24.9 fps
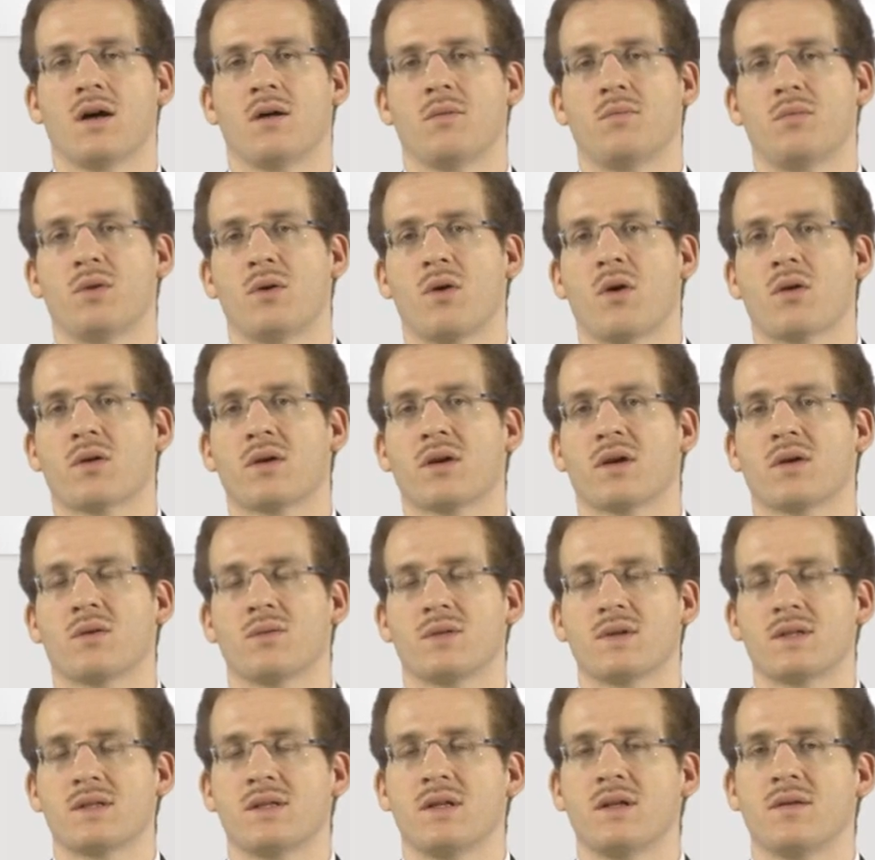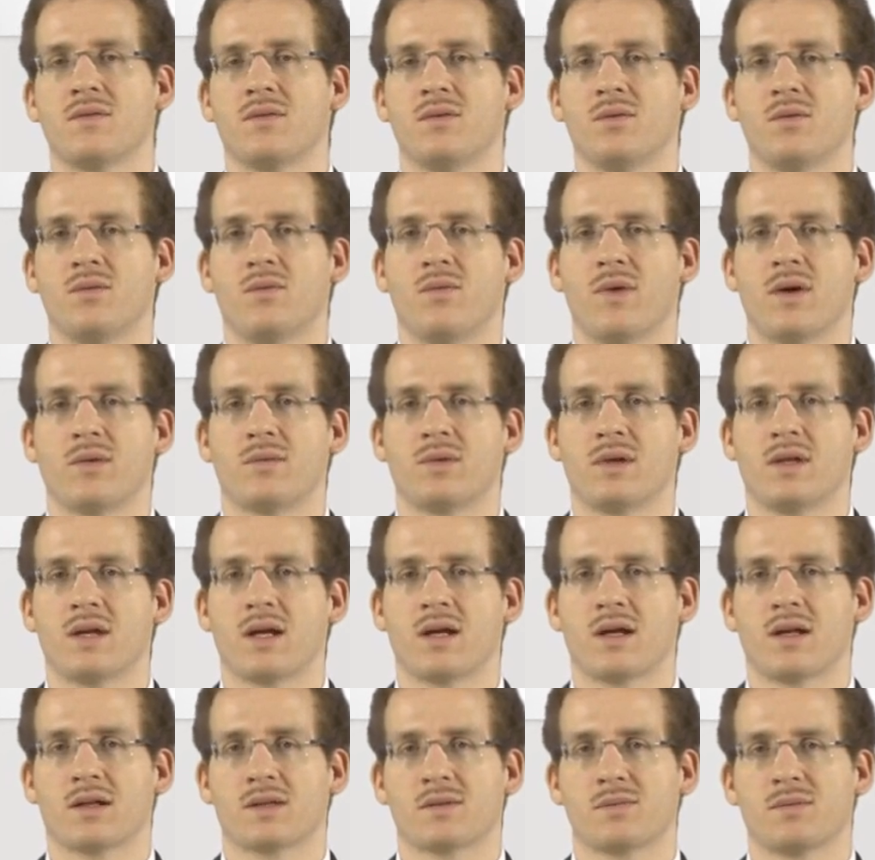blocking receive loop, where we
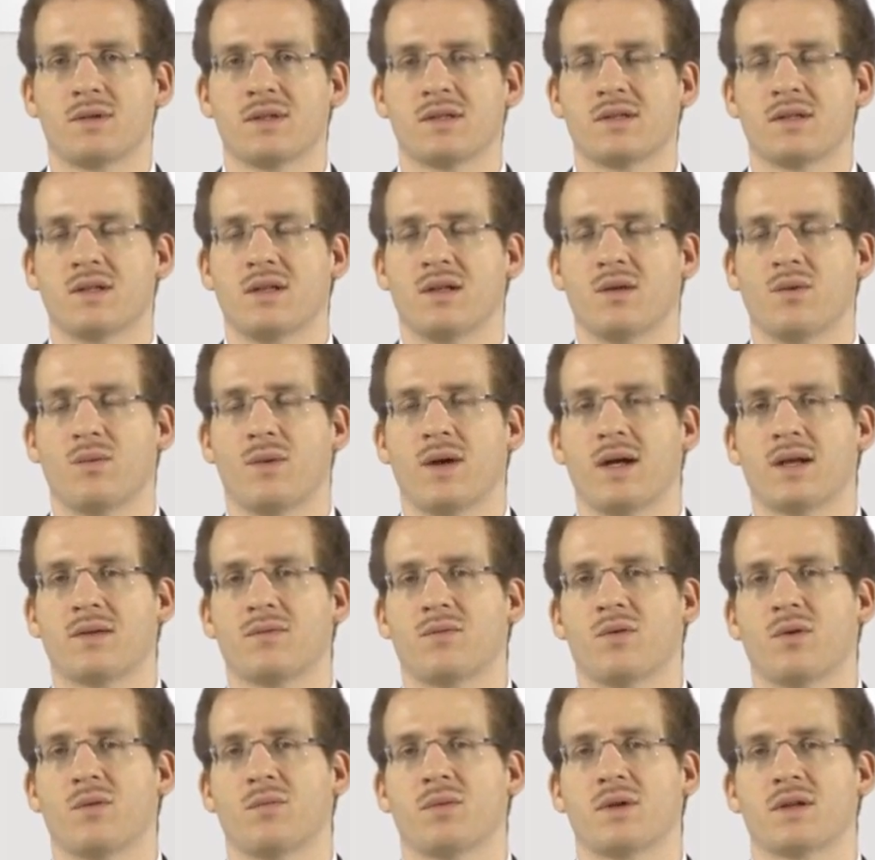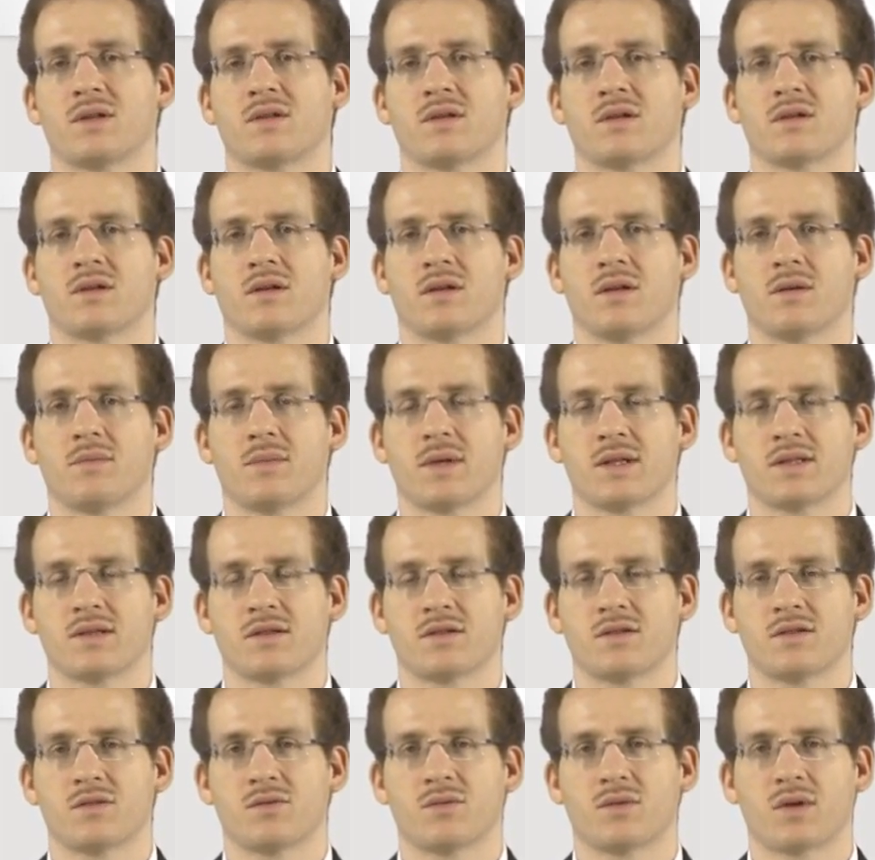explicitly wait for a particular
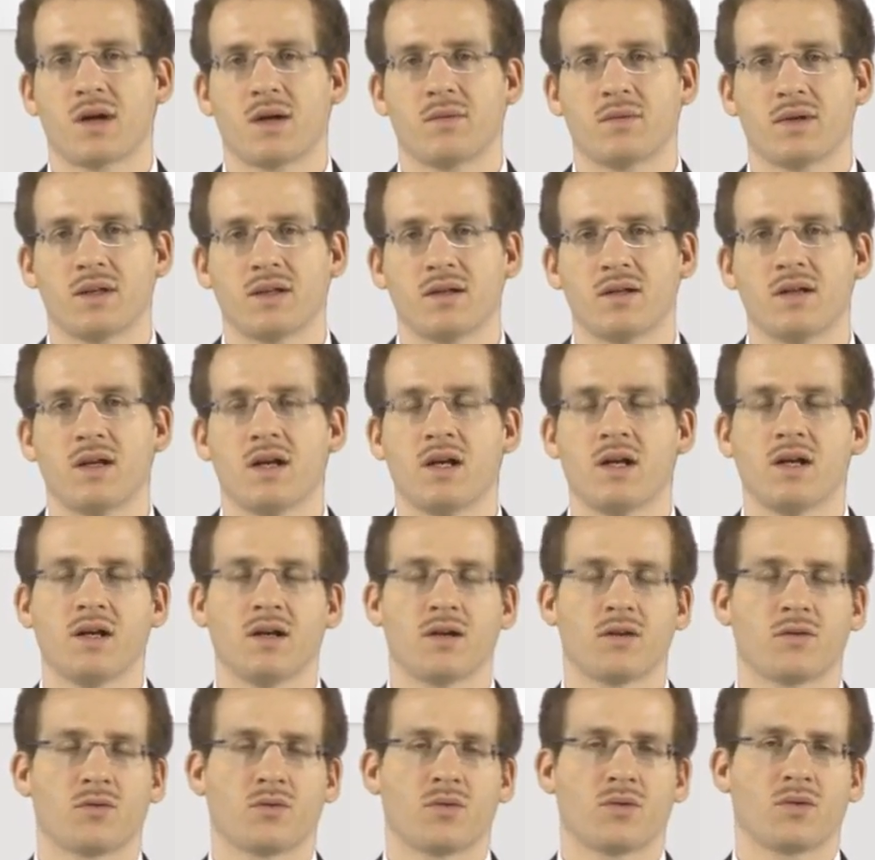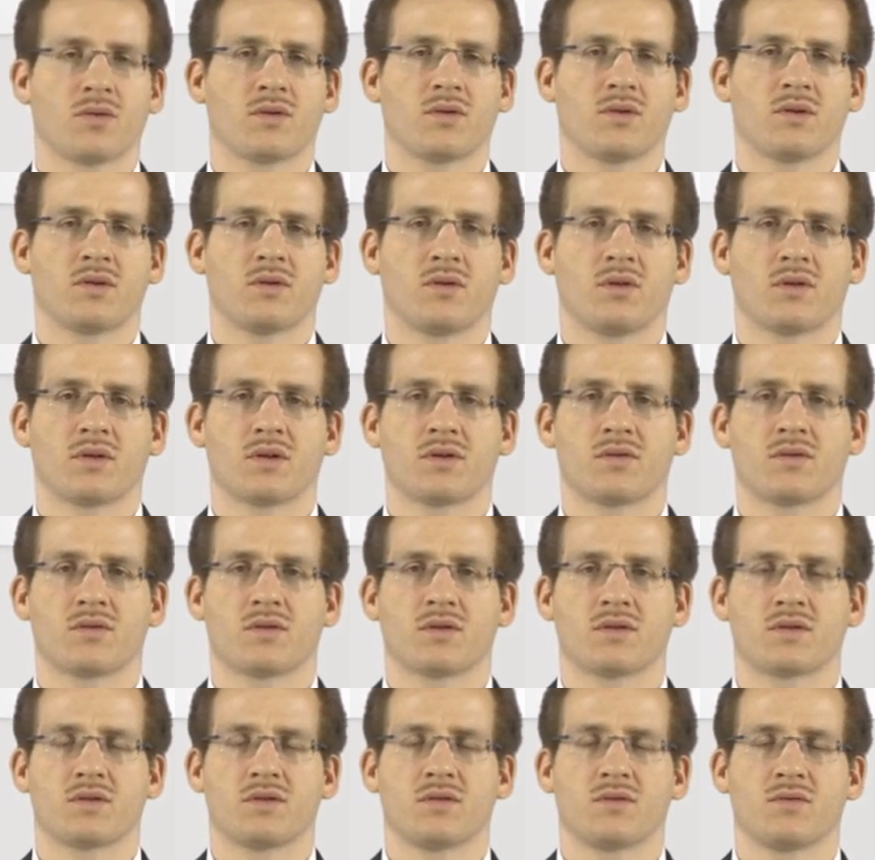message to come in order to
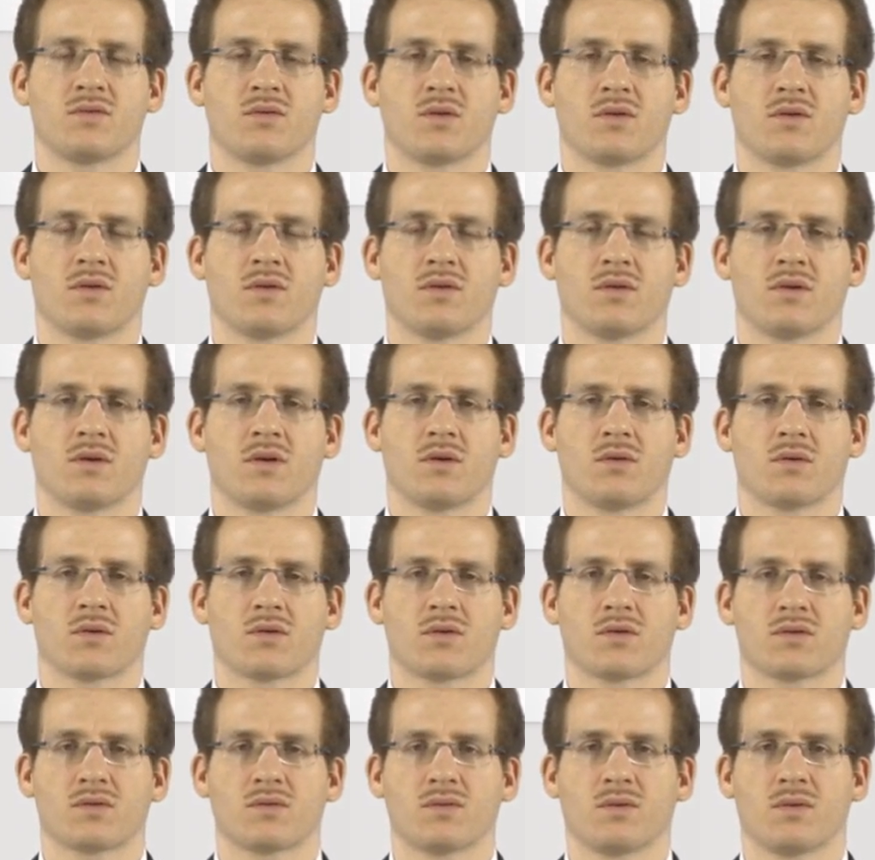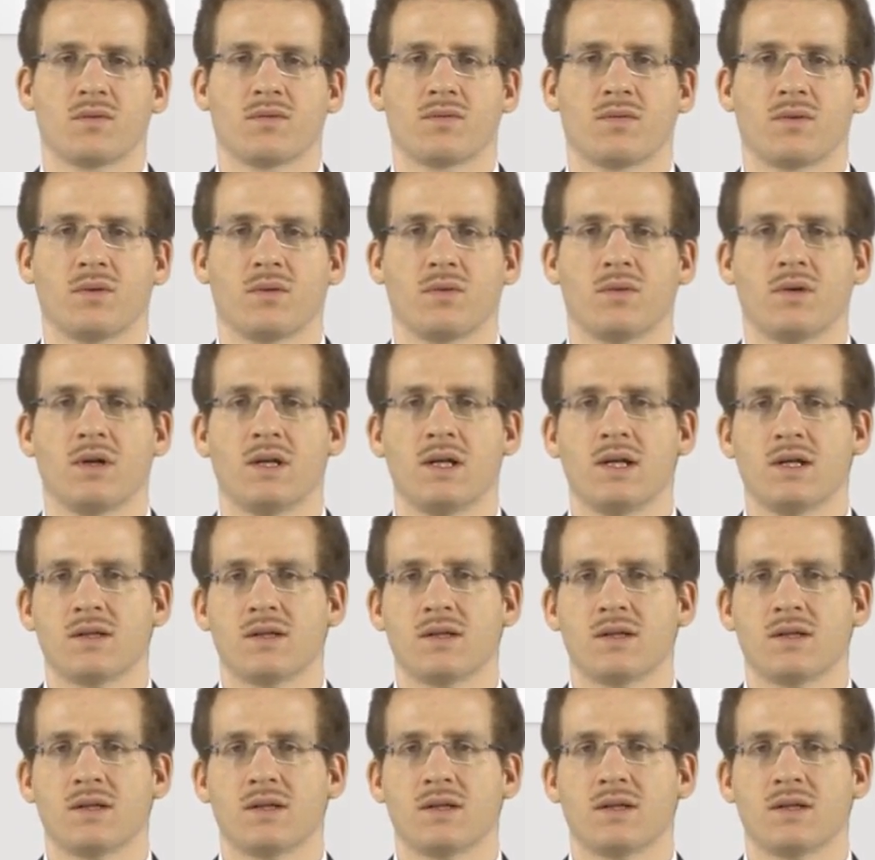continue our control flow.